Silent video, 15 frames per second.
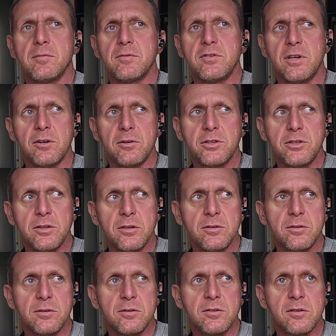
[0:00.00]
Zero
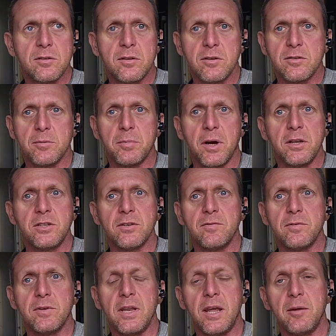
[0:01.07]
Shoes, there's a bunch
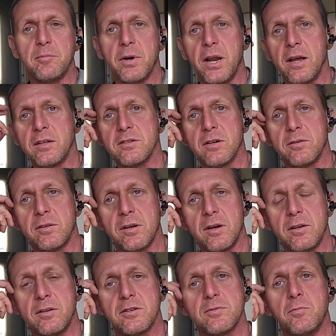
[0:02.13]
of name brands out there,
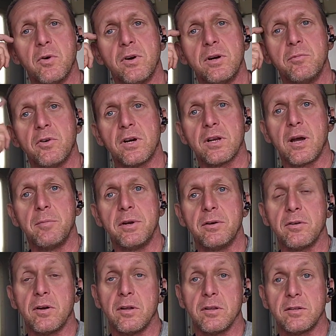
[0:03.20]
and there's more and more coming
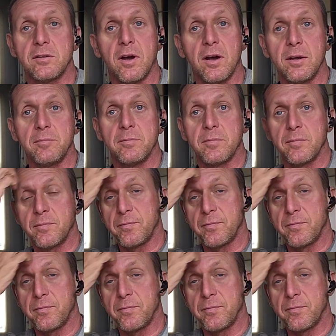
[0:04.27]
out all the time.